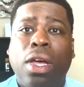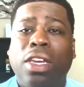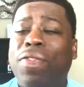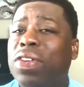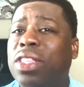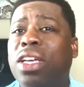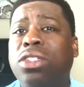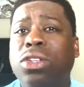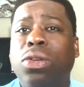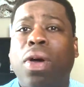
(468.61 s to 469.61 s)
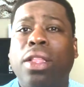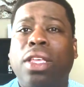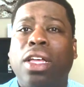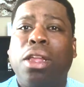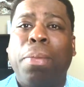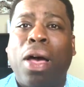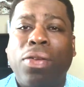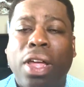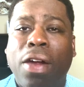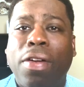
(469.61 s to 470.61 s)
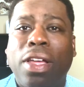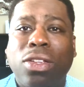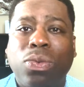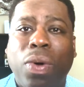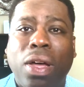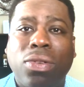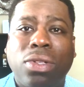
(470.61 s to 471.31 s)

Different things to do out there in the mountain area as well.